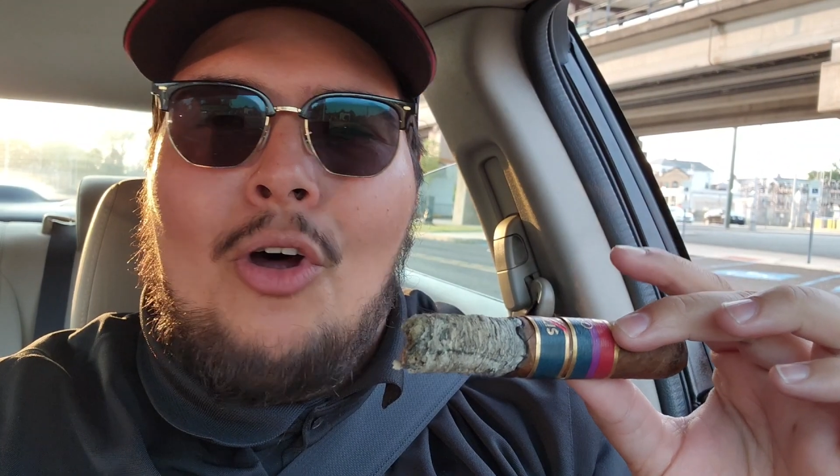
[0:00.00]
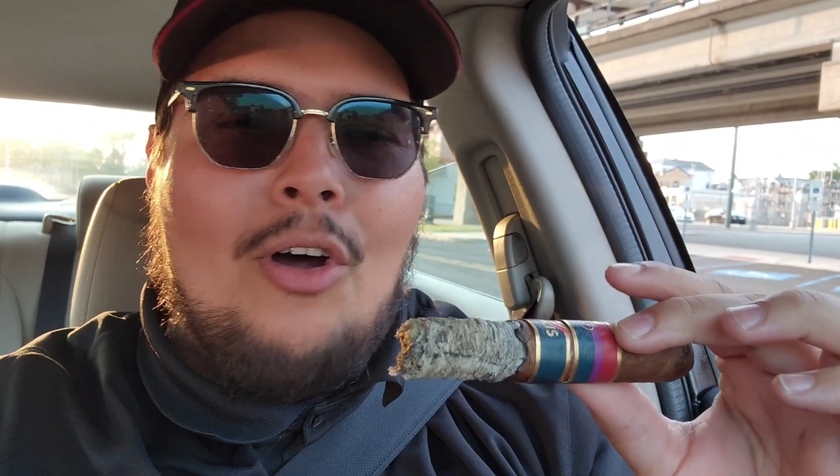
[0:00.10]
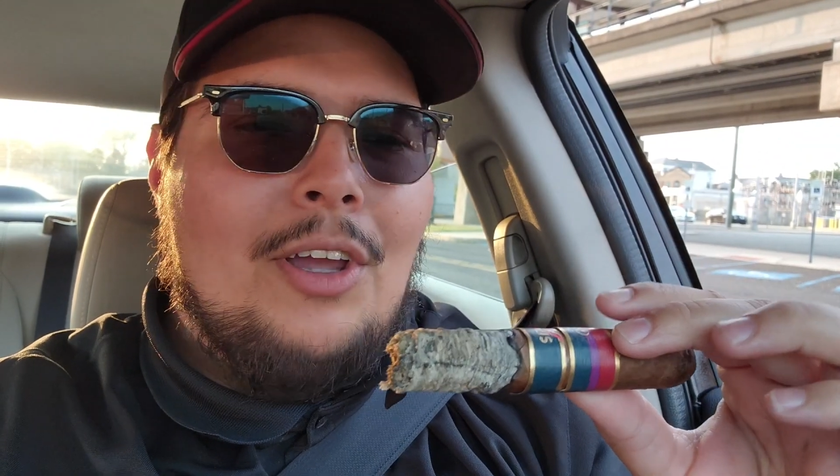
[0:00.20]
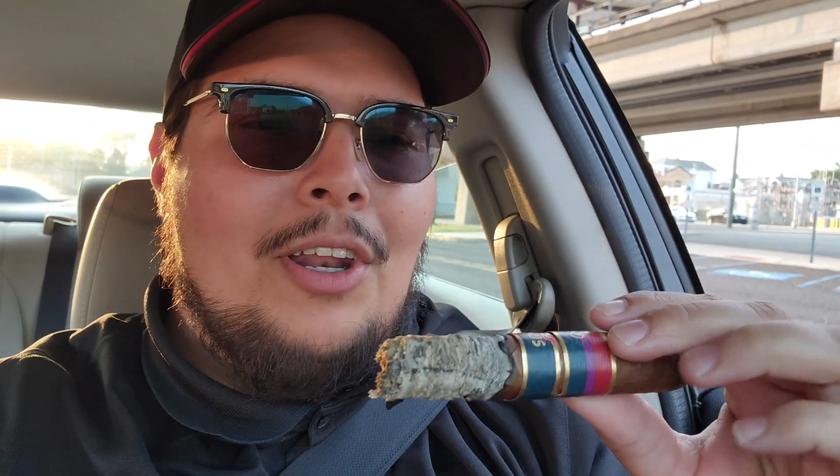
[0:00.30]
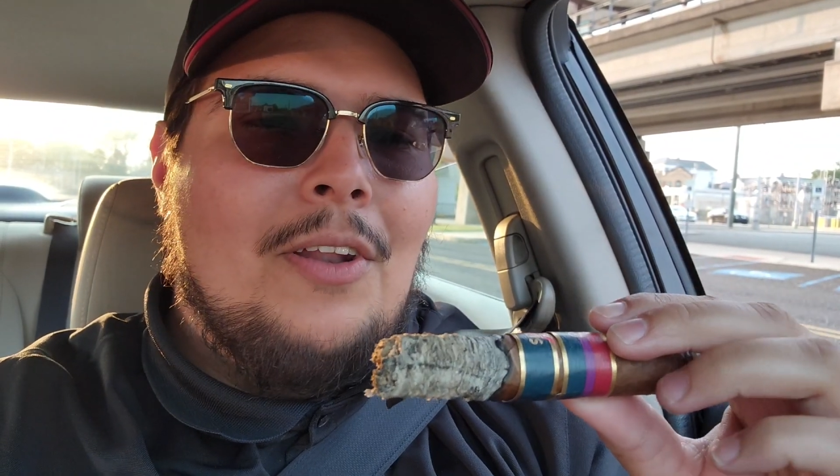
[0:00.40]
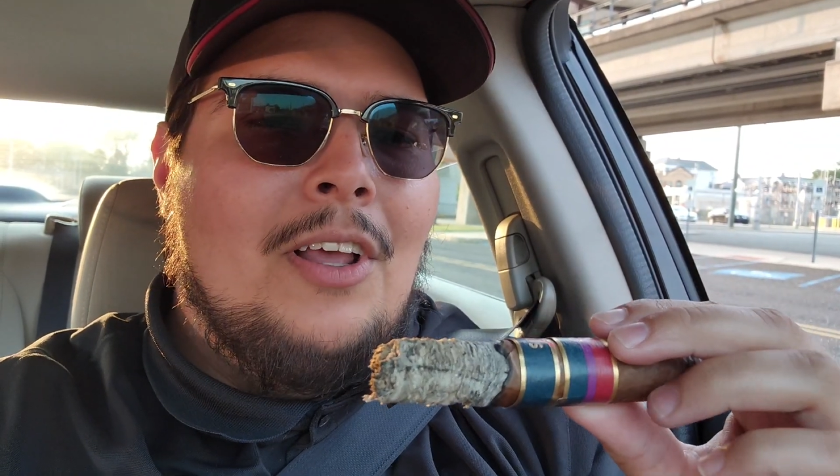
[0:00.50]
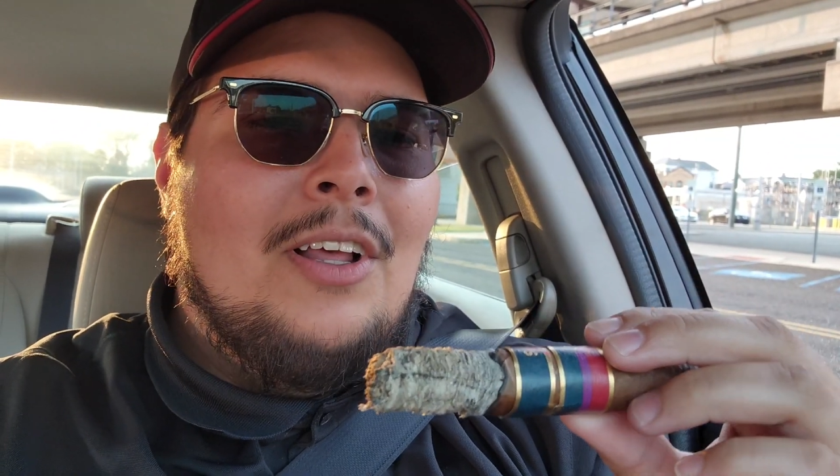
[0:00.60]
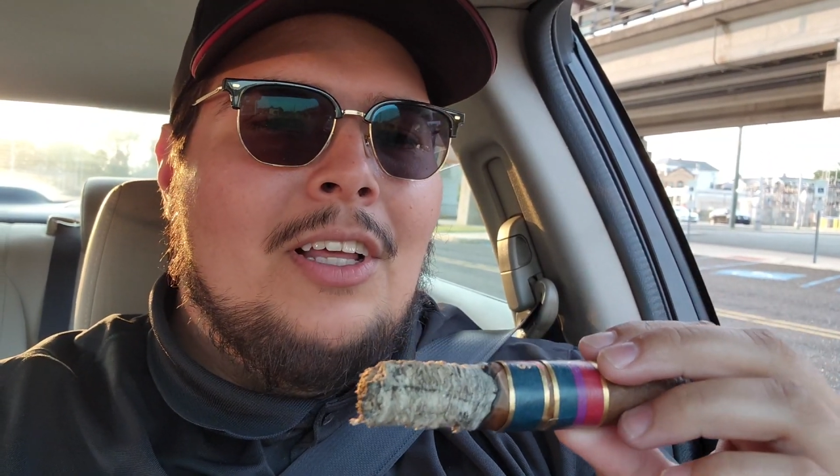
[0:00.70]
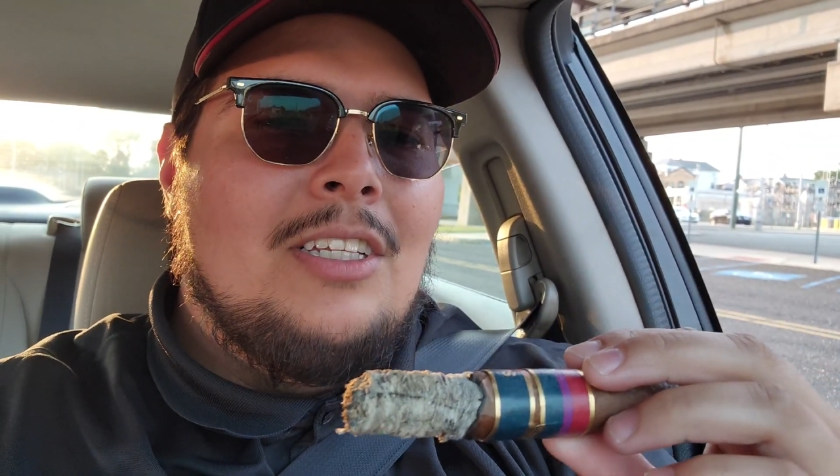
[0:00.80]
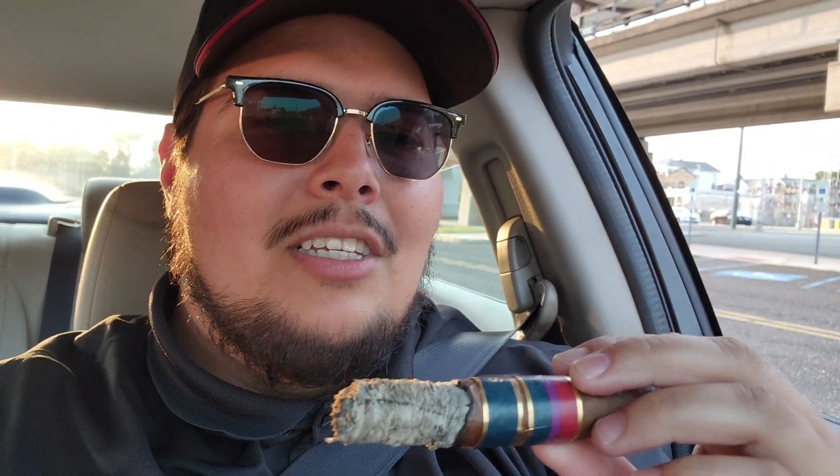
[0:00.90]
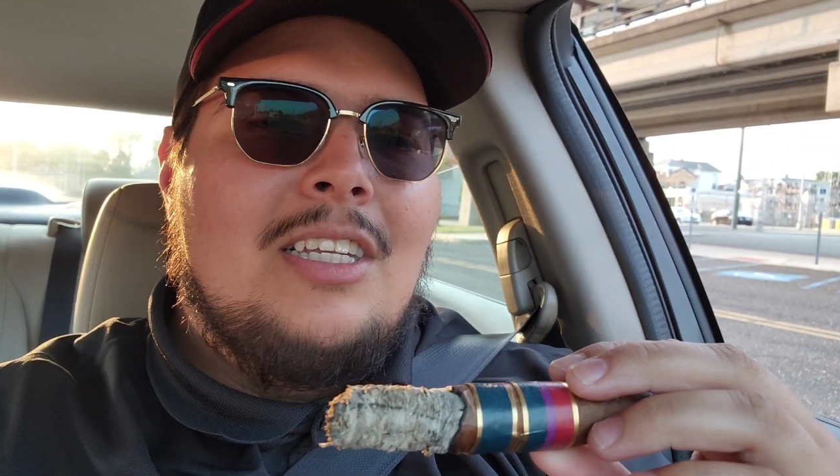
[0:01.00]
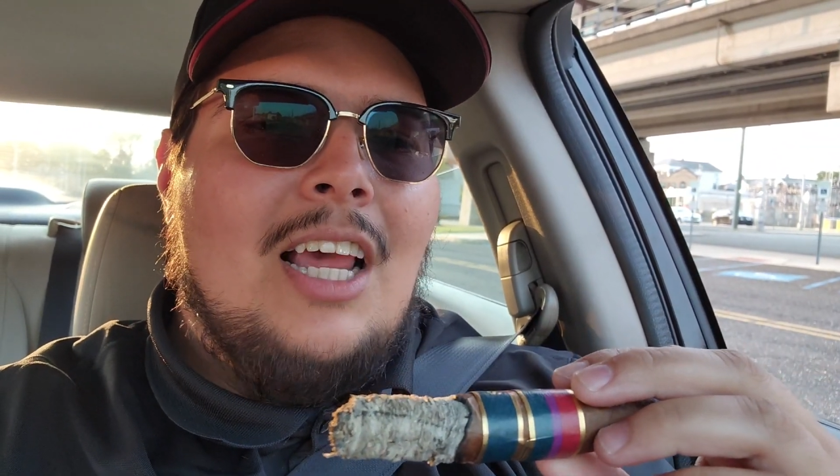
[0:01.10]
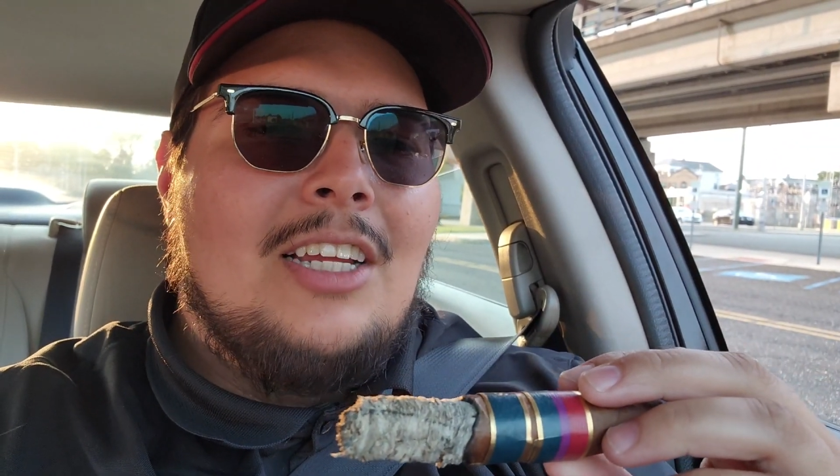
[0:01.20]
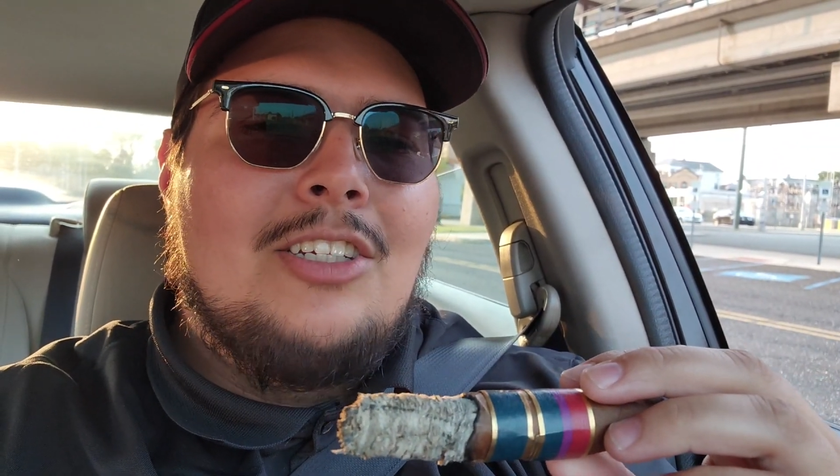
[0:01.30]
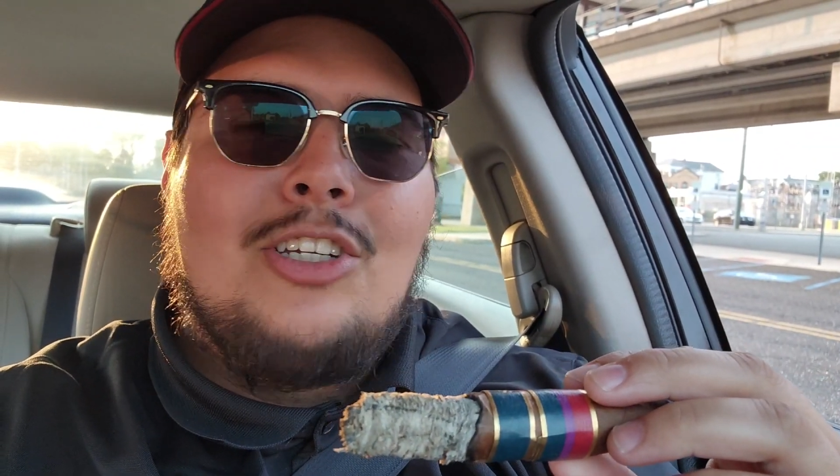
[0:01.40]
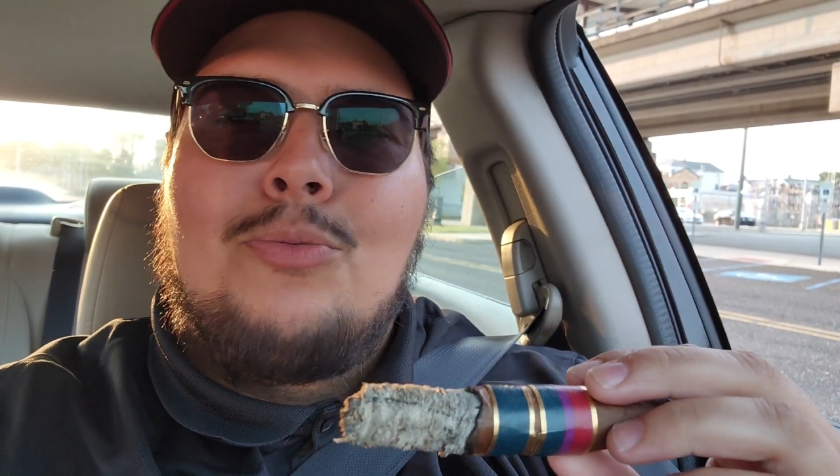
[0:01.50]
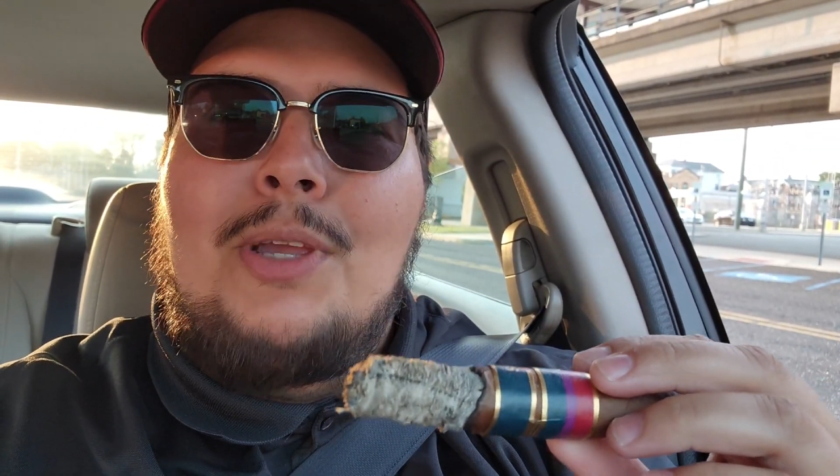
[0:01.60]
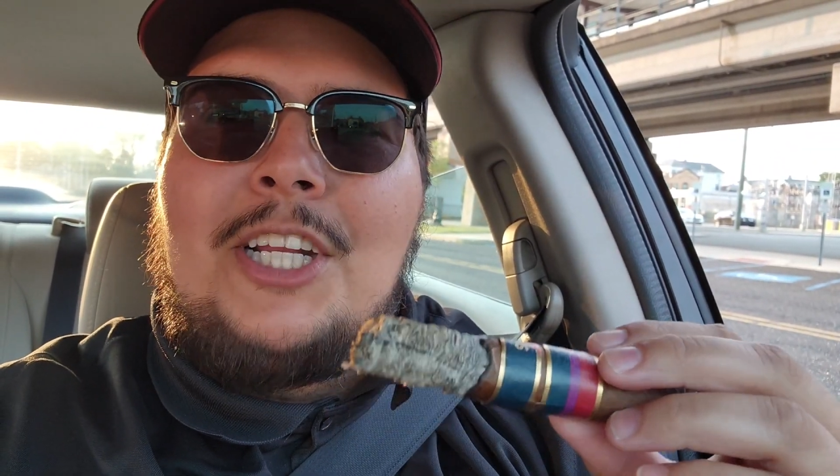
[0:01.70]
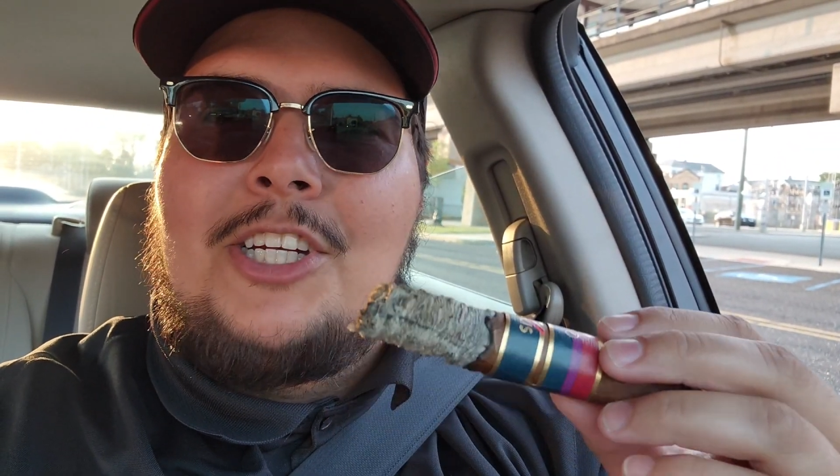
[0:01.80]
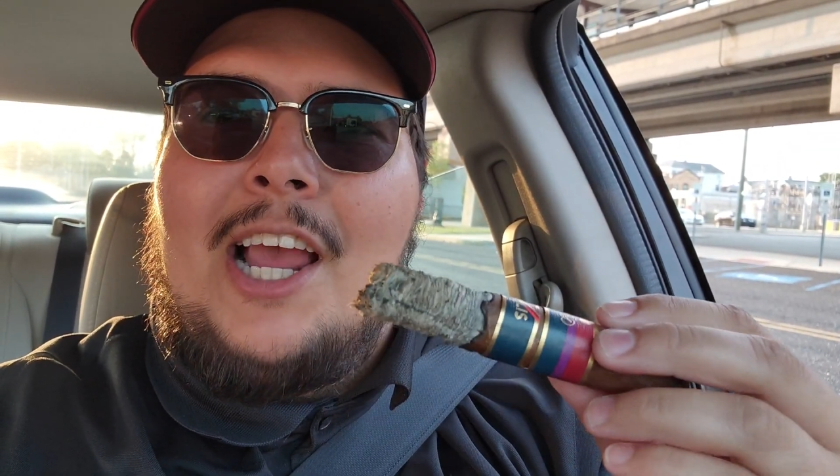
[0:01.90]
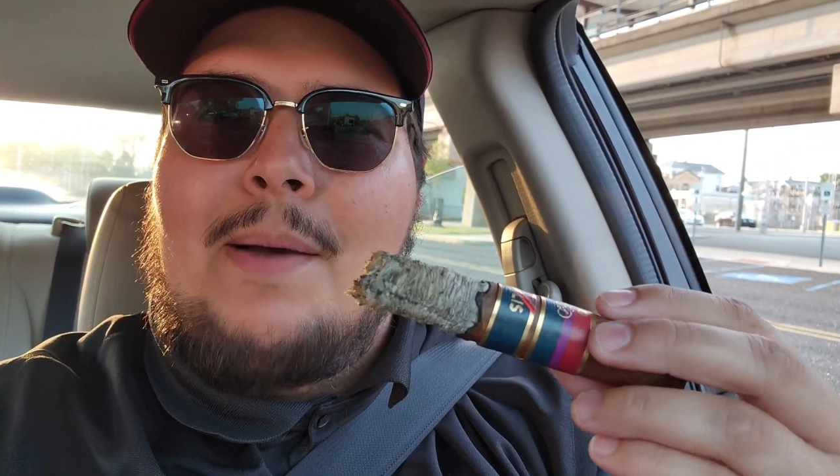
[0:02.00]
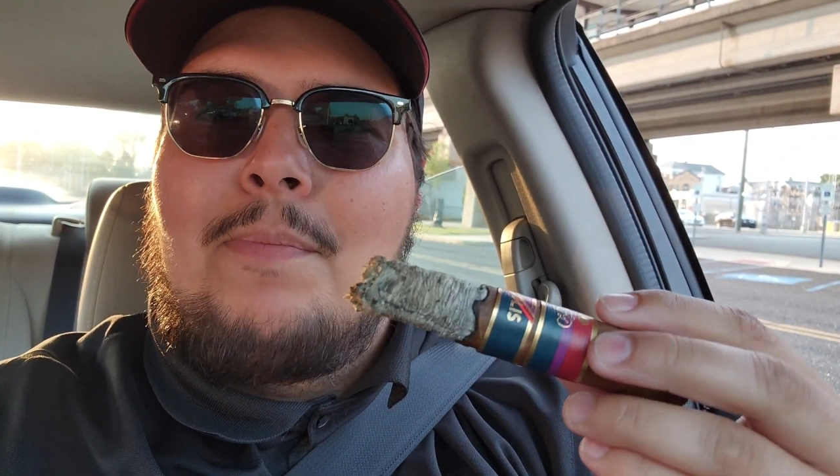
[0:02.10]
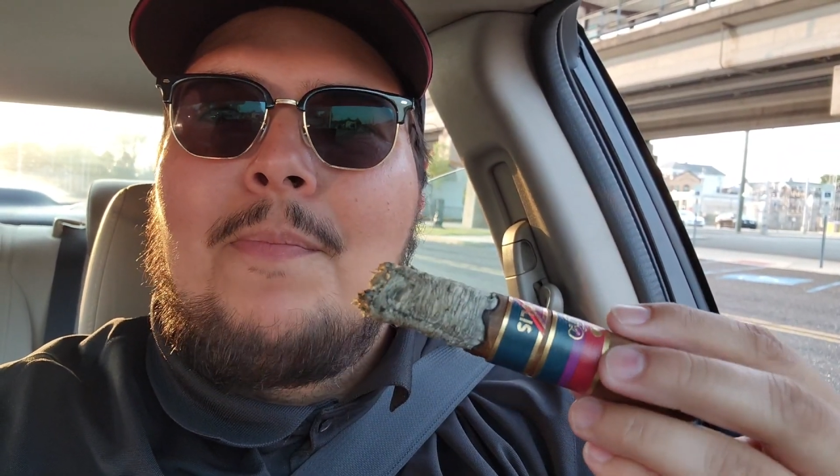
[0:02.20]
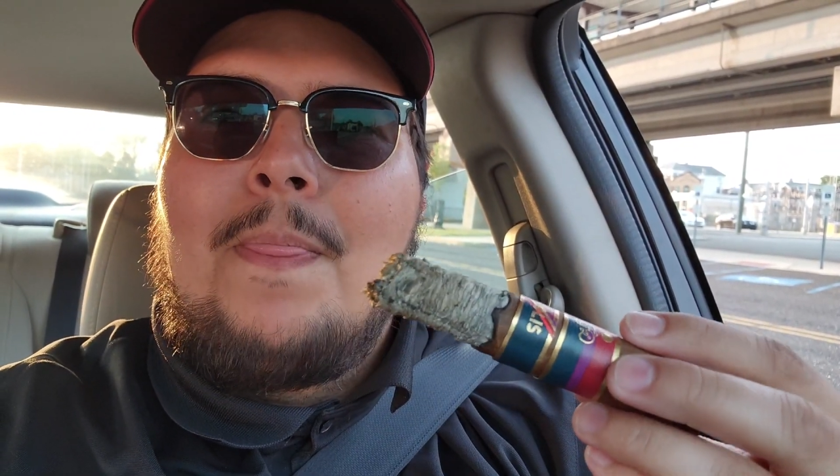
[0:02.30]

talking text-to-speech app.